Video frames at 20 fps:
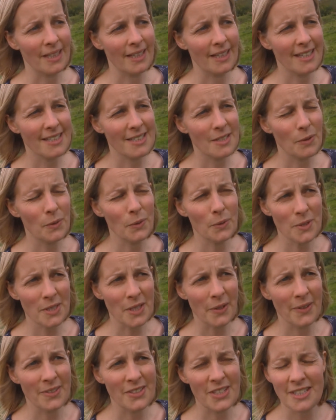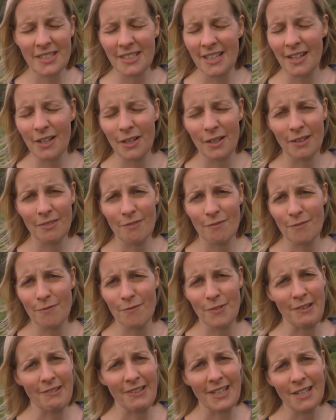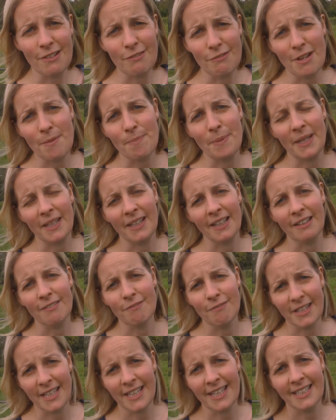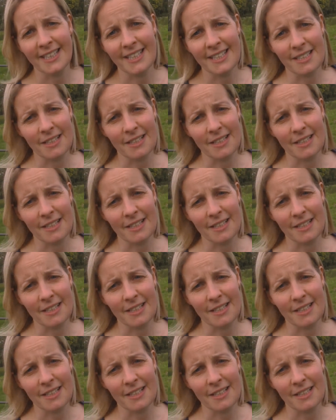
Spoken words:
It's also just a very gripping read.